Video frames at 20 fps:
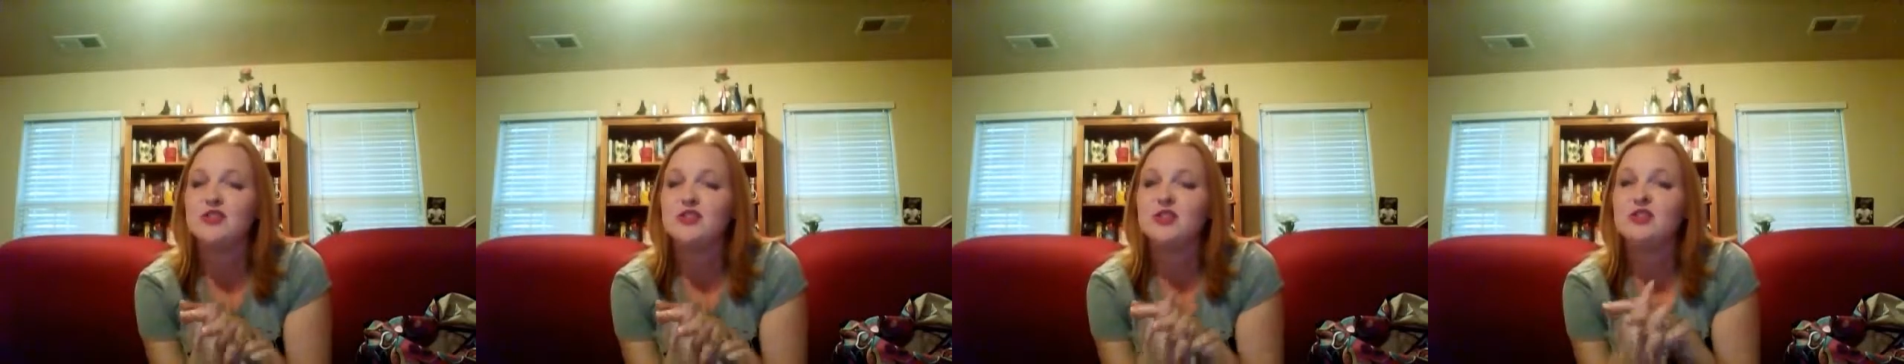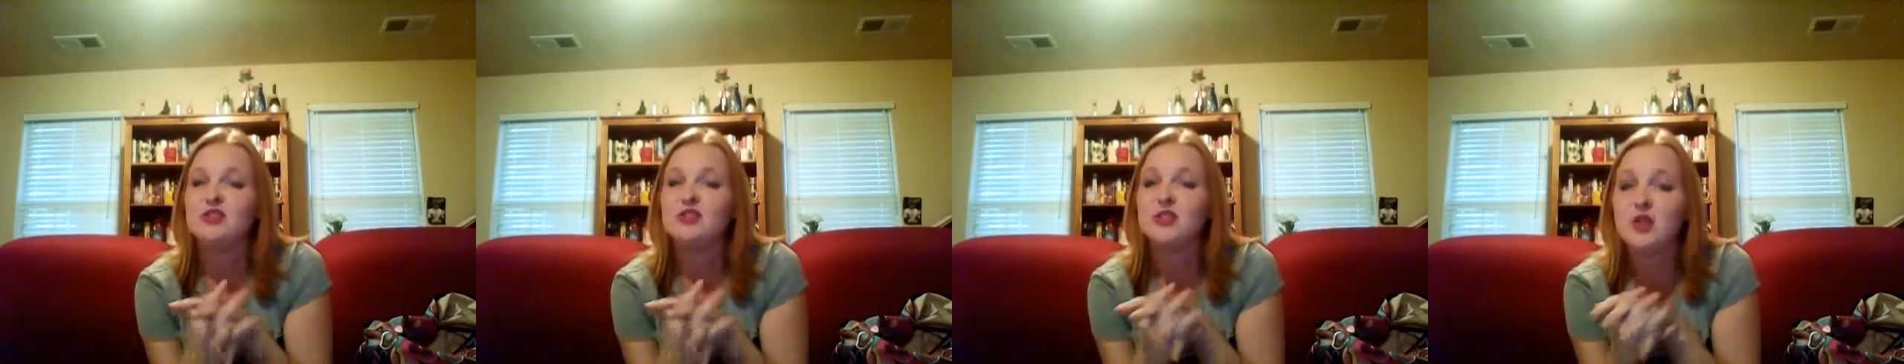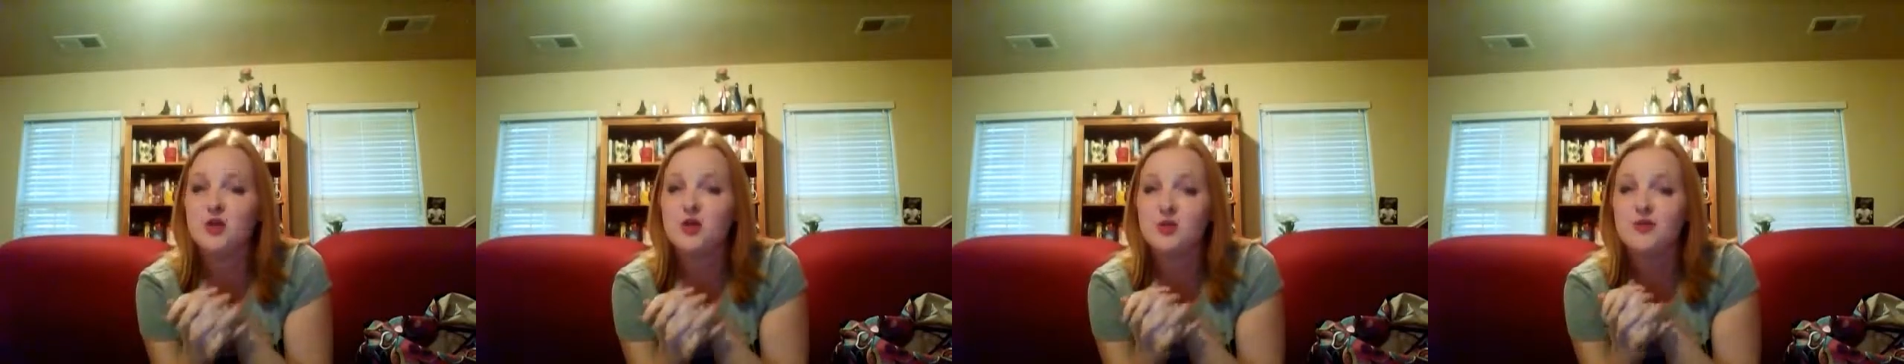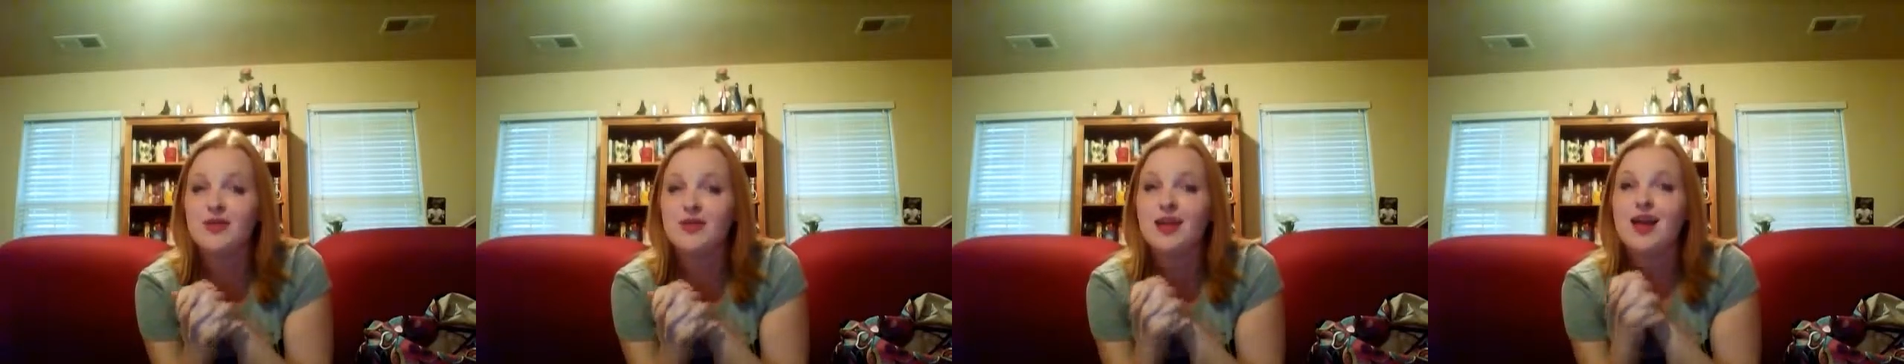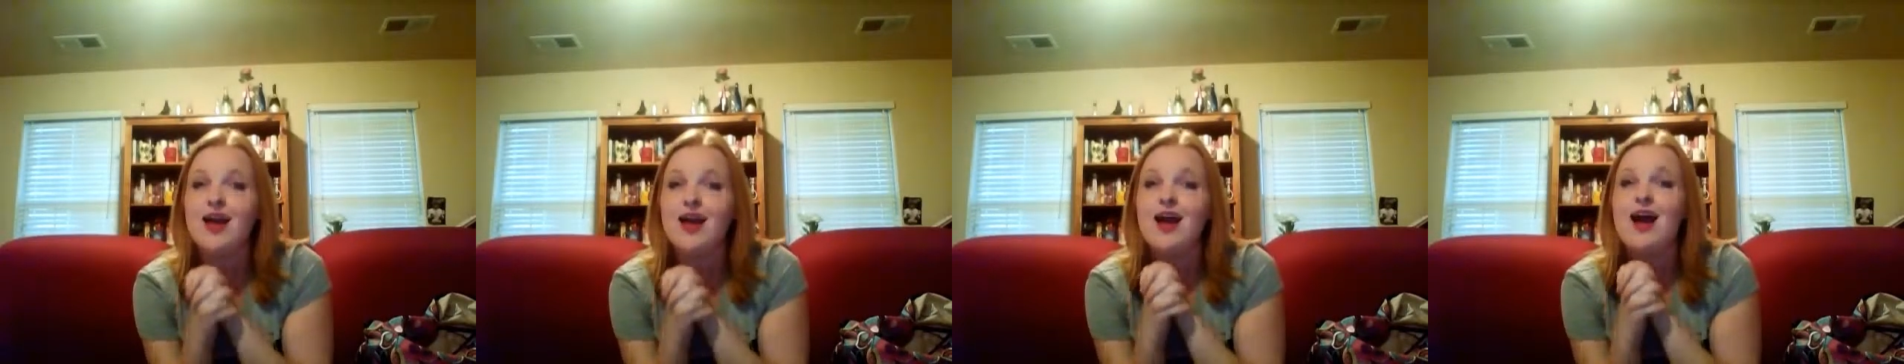So
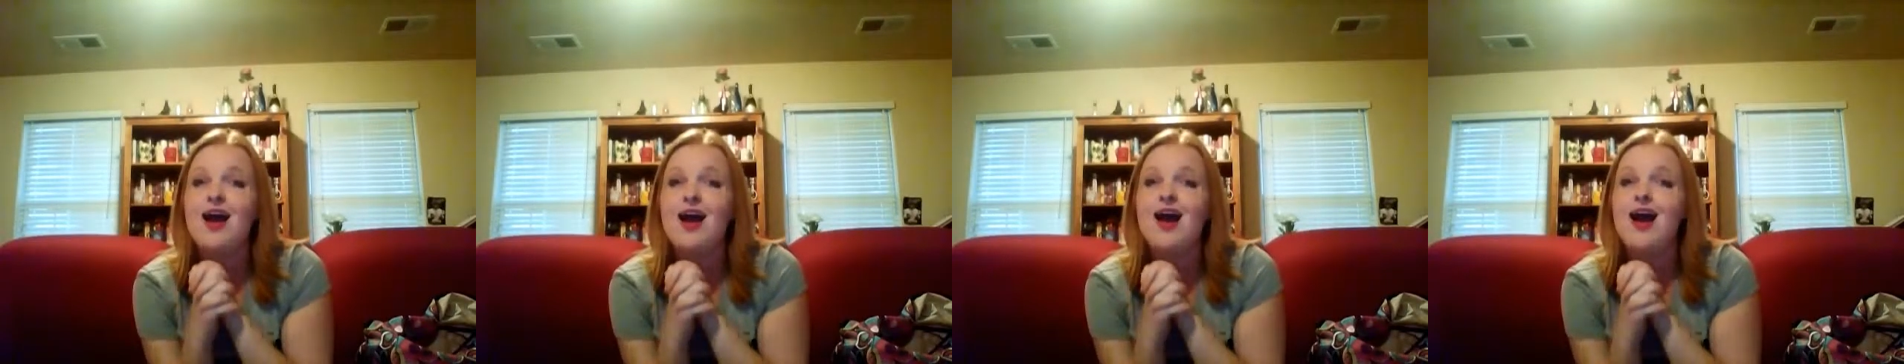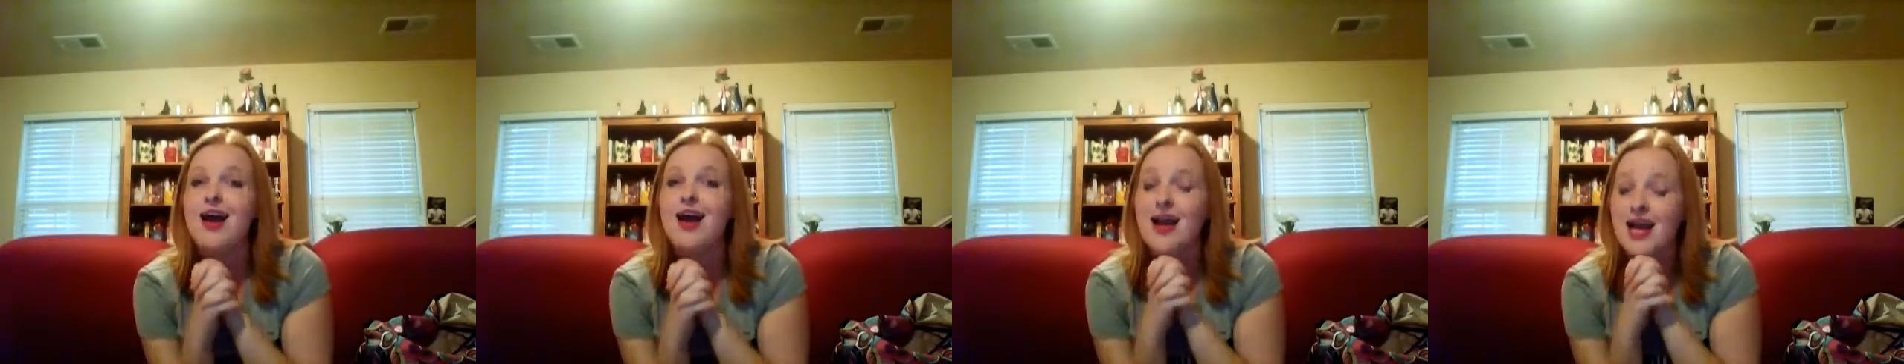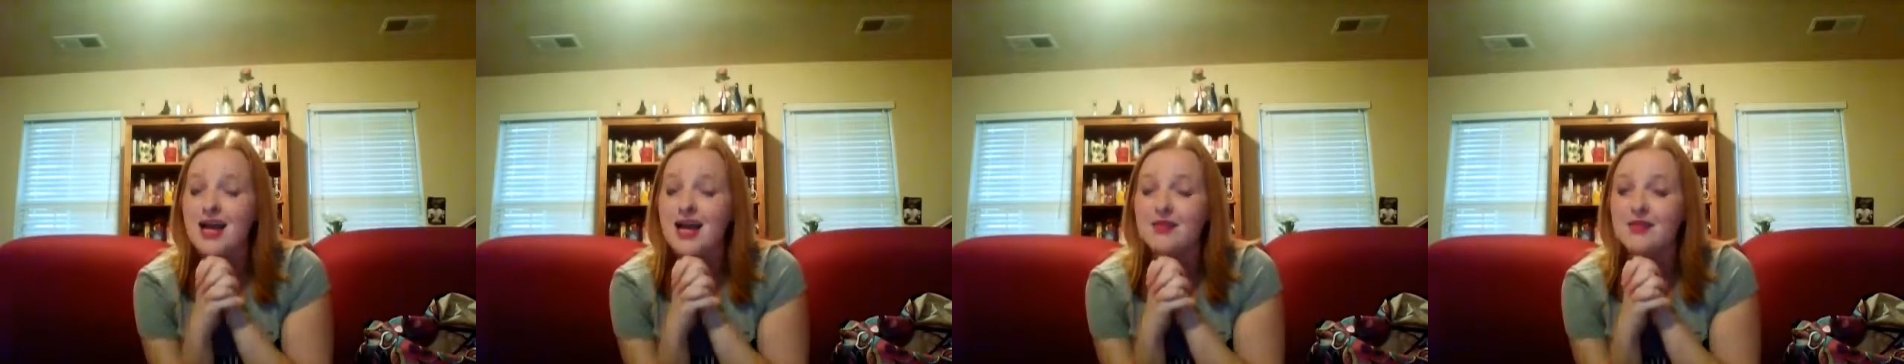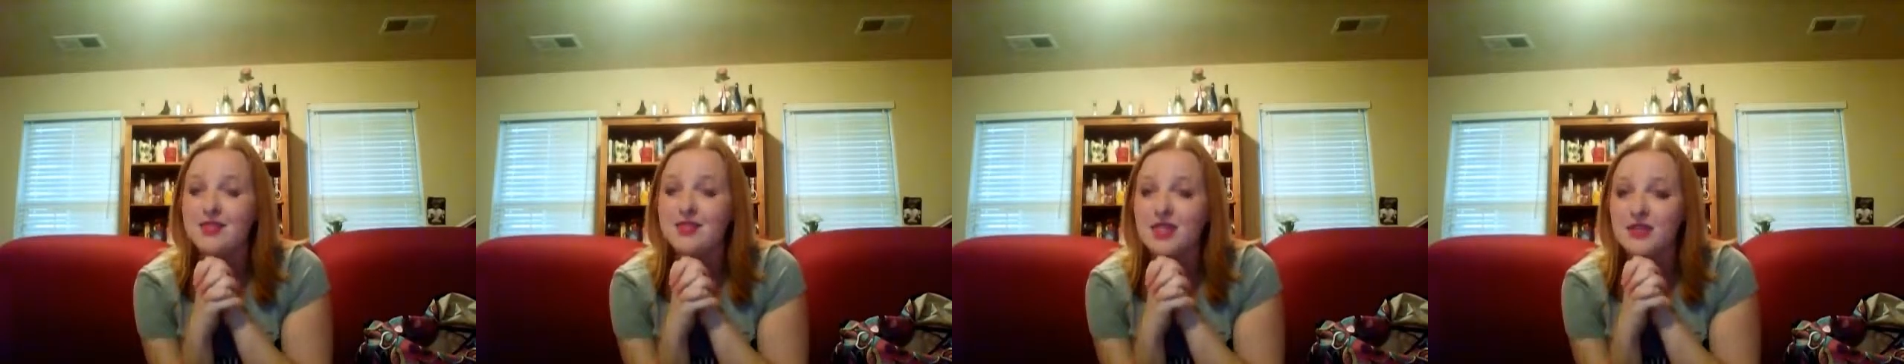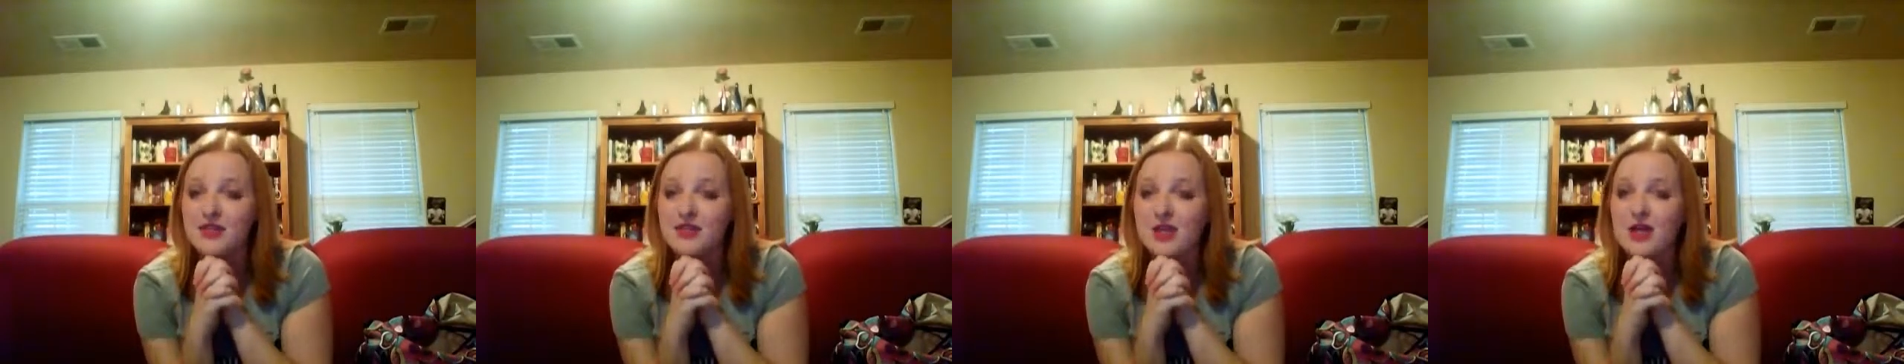I have
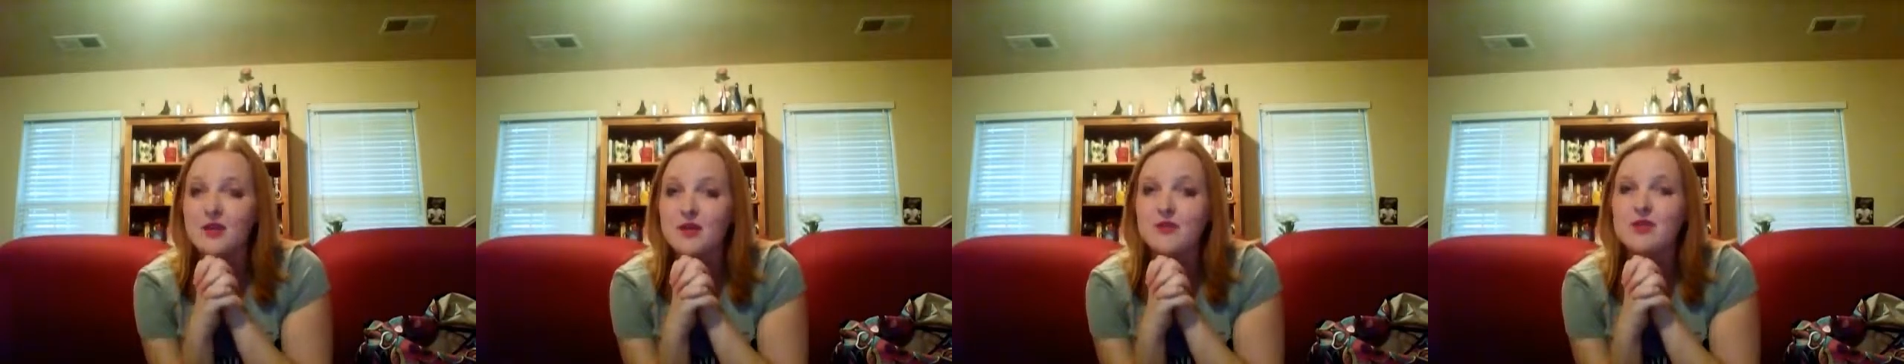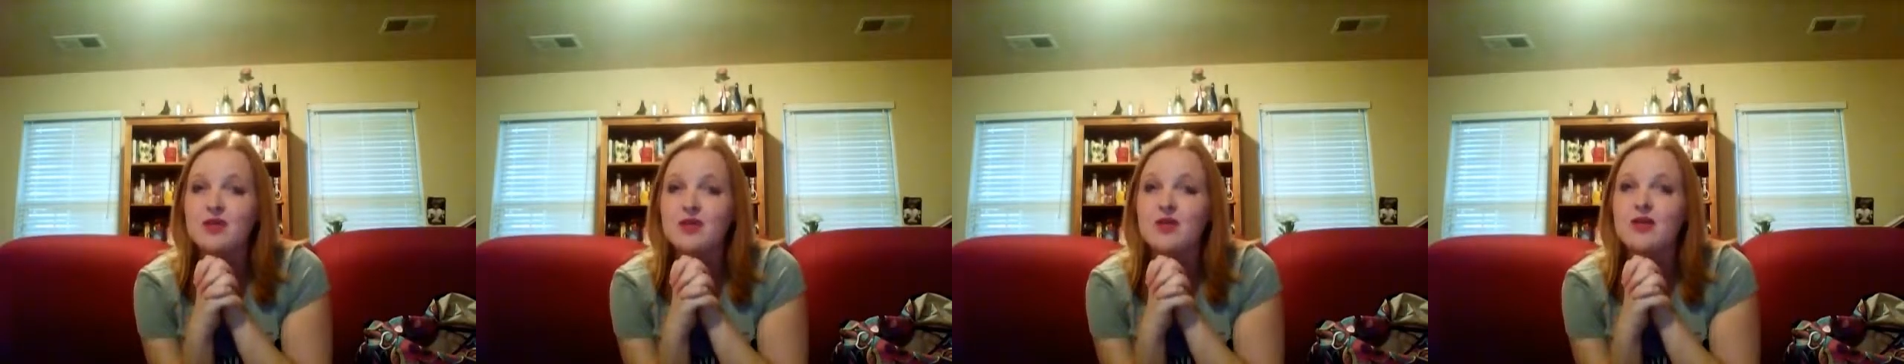saved up